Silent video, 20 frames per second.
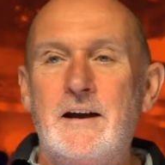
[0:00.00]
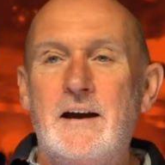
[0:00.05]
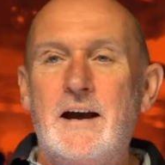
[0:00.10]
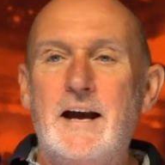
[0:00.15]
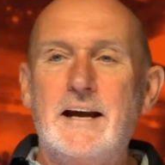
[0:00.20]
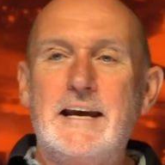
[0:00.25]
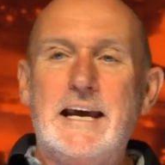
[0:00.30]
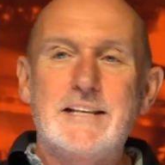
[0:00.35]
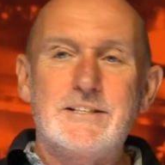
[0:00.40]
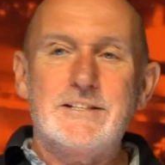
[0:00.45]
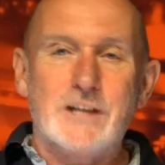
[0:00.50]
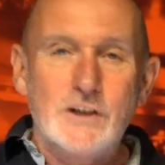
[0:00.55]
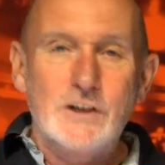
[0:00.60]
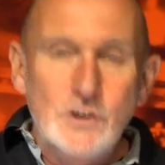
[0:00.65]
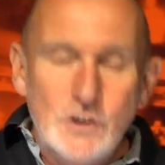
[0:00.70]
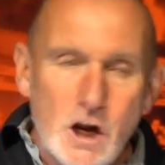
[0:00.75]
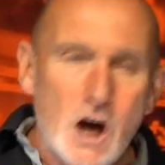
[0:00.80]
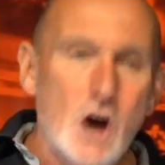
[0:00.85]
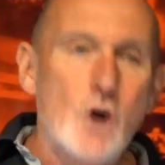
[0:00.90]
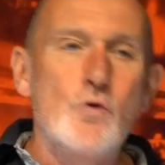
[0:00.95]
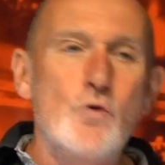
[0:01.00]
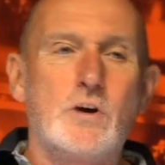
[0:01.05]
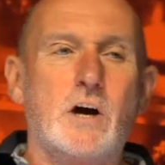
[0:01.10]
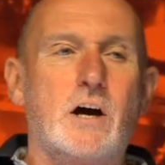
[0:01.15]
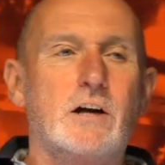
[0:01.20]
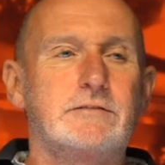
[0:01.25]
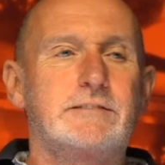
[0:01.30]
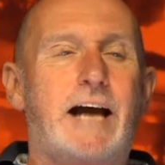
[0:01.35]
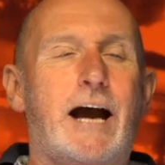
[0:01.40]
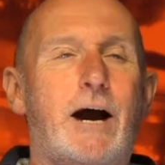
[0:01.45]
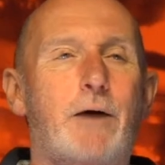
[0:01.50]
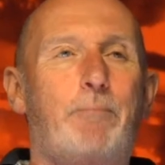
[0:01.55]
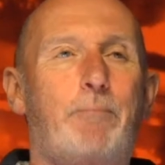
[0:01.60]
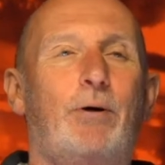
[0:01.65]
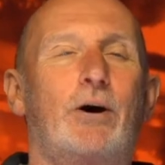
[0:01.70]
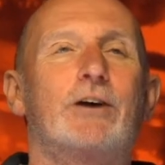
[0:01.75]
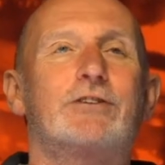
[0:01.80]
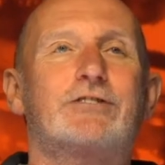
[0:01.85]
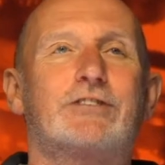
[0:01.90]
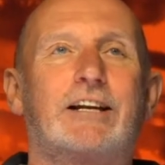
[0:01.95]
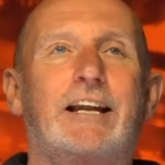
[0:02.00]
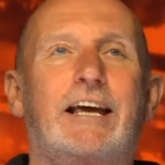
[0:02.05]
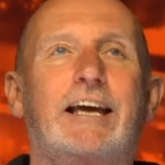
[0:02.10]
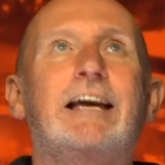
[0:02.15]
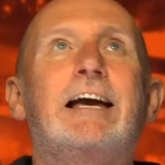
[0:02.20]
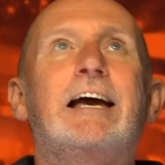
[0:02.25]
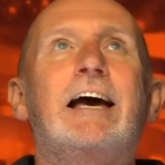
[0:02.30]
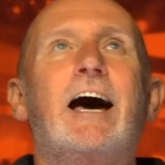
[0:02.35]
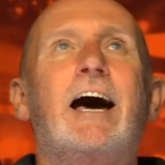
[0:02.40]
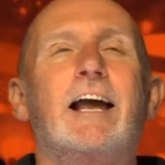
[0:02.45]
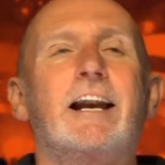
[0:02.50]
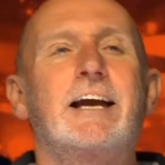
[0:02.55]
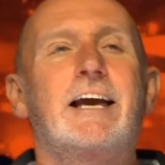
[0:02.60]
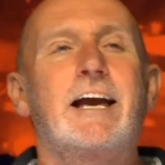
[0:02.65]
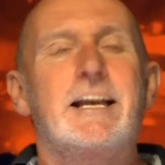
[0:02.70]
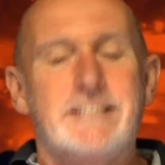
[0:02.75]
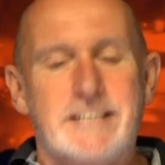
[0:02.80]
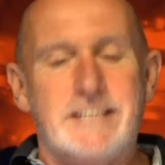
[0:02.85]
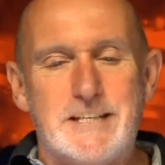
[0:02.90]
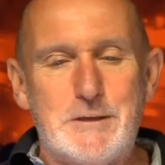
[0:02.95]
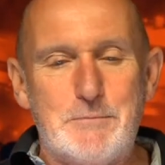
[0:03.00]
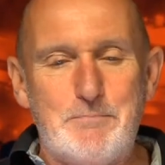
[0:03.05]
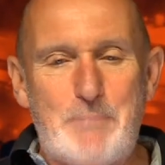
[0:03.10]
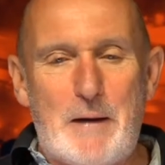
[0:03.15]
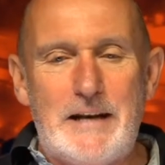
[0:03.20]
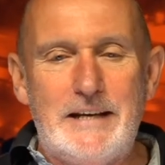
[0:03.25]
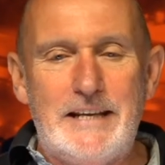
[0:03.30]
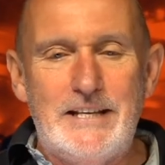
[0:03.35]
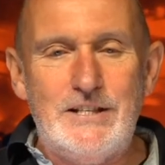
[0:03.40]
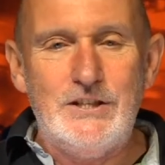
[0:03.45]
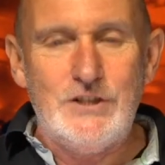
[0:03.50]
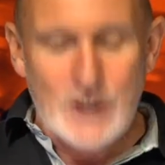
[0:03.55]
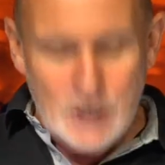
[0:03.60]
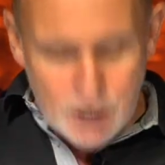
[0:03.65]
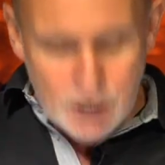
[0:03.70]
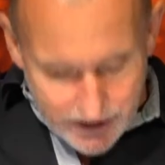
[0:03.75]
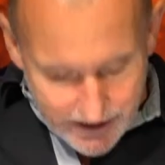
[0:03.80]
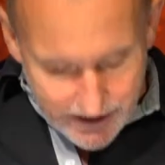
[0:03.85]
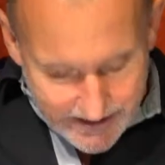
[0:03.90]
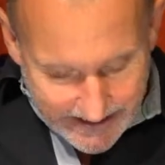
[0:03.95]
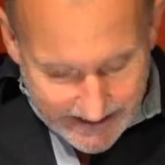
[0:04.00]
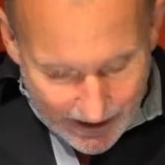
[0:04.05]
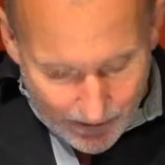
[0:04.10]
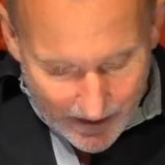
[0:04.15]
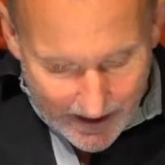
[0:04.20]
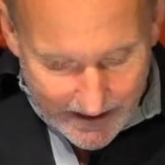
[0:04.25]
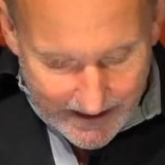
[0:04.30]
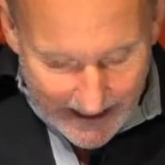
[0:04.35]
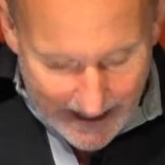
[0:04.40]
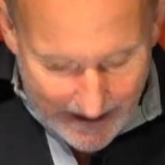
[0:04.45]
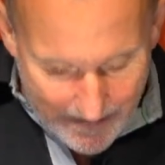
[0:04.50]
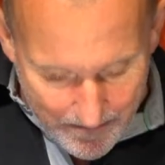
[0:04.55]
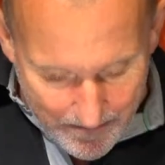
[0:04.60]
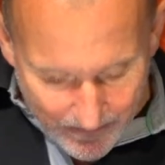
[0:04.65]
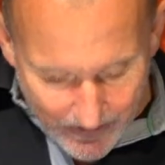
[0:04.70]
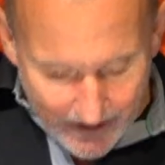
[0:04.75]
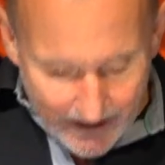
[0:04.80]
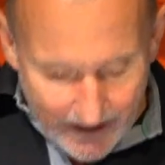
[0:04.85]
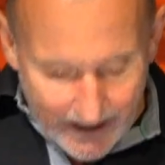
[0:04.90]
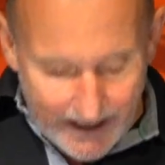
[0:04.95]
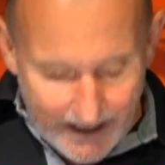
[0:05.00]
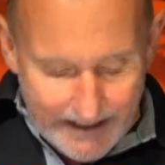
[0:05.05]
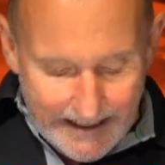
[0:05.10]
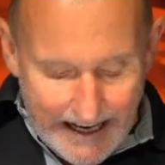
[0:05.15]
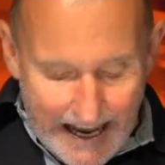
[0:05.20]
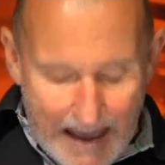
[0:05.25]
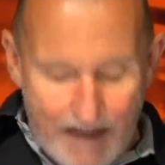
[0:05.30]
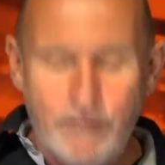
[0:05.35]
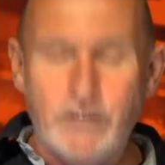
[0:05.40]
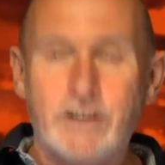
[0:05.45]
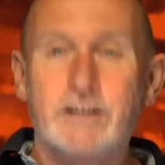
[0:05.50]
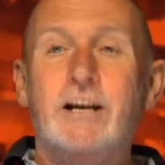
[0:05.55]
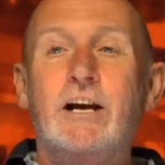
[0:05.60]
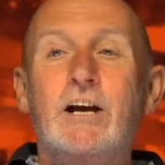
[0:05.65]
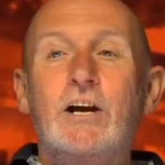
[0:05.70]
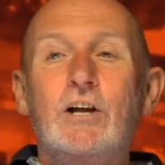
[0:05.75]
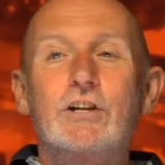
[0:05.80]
I get to know God now personally, and I get to spend eternity with him in heaven.